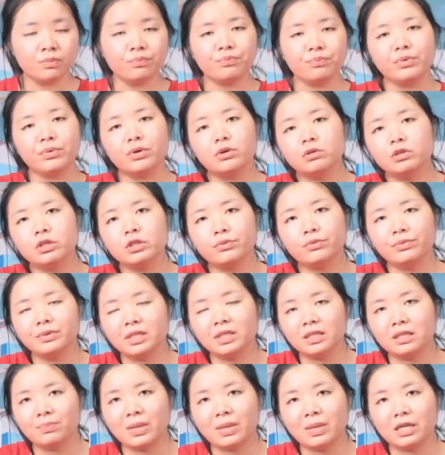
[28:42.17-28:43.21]
because we
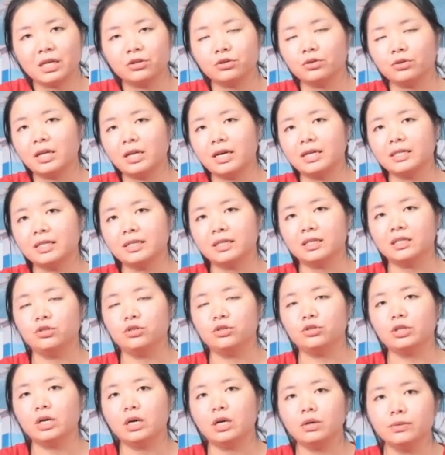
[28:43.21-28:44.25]
are specialized in
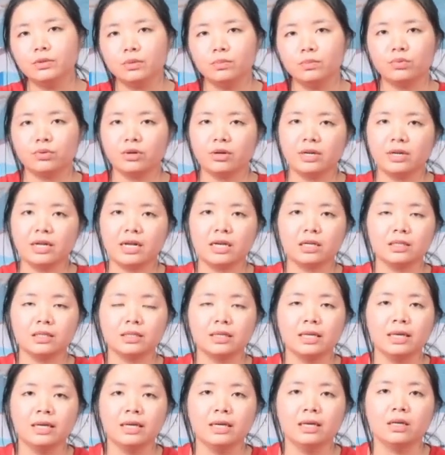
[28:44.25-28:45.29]
chosen
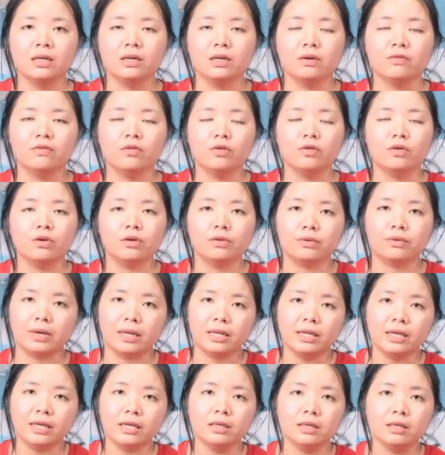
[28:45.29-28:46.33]
products for
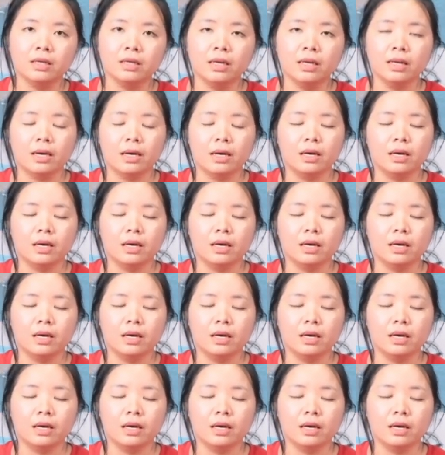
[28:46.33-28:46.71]
running,